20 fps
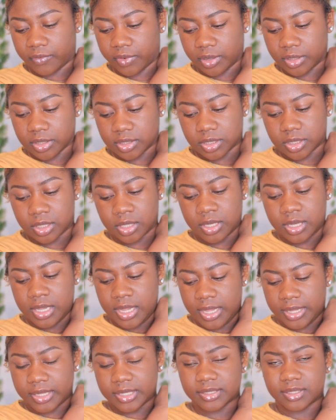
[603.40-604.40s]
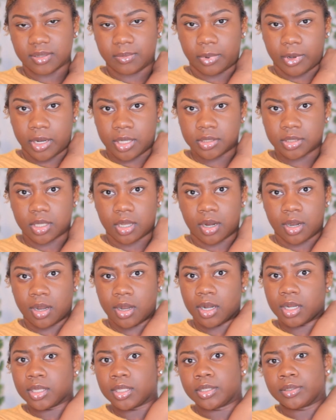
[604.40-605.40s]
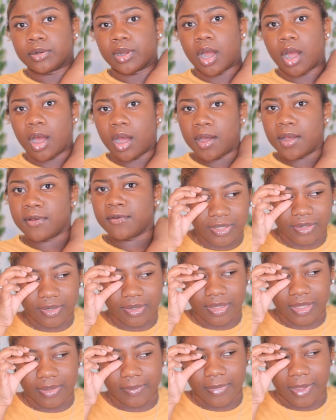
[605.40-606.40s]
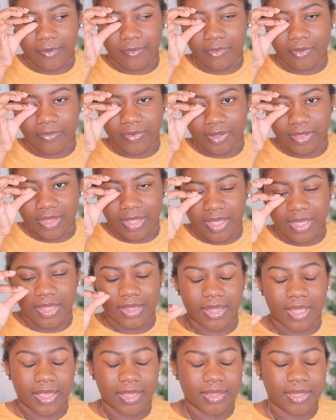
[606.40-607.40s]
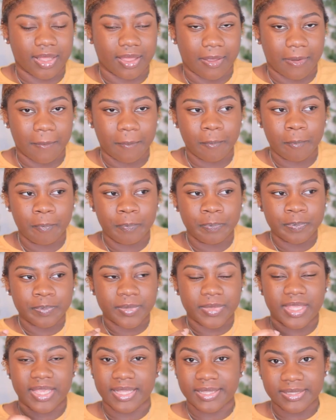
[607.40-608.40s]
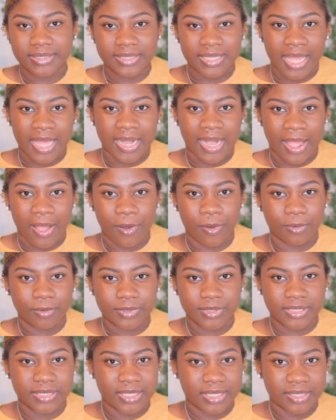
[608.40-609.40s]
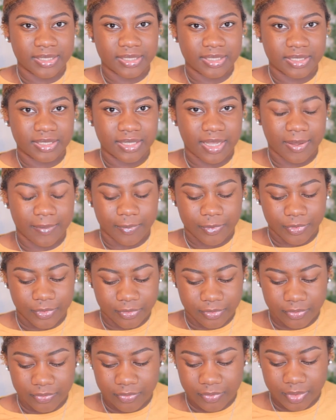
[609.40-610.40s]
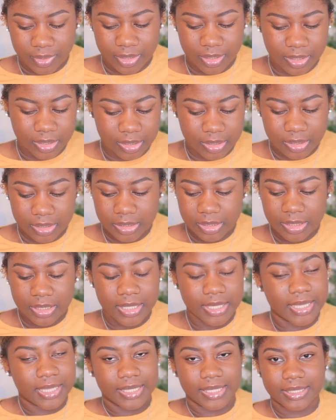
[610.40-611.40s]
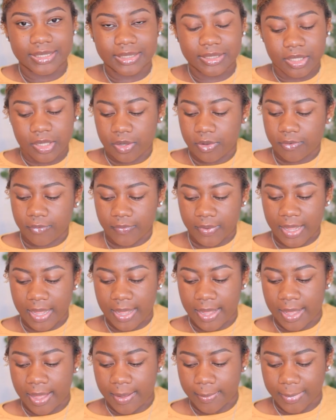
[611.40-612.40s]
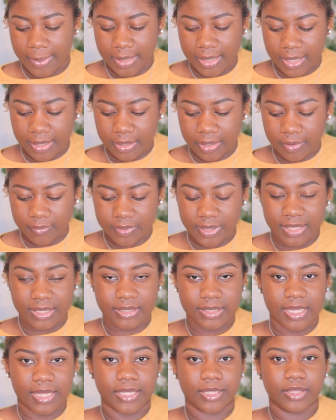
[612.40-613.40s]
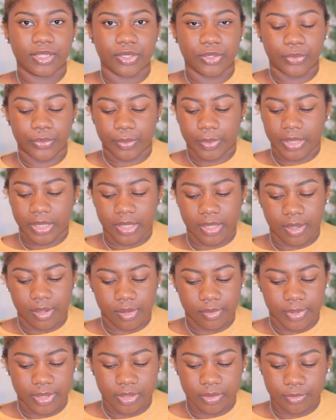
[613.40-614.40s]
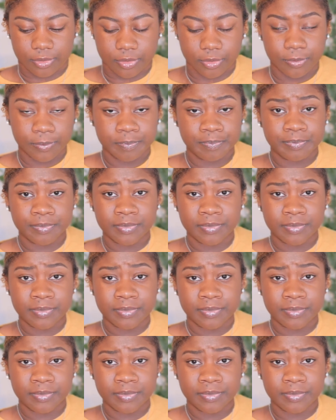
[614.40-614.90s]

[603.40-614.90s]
version because the browns are a little off. Currently my favorite thing, like that inside out stitch type of look it's a whole vibe and i love that it's like the green all the way through